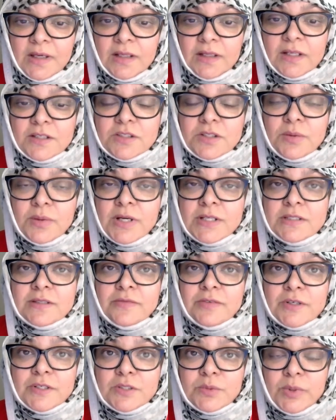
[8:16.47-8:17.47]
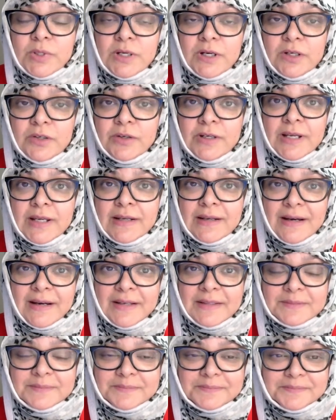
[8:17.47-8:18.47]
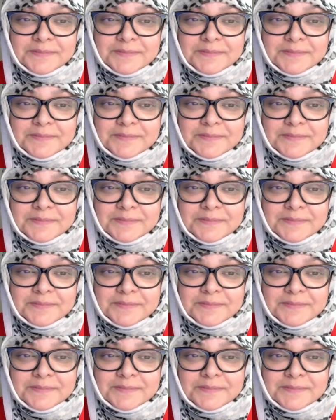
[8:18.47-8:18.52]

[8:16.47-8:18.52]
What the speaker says: Let's go on to verse 109.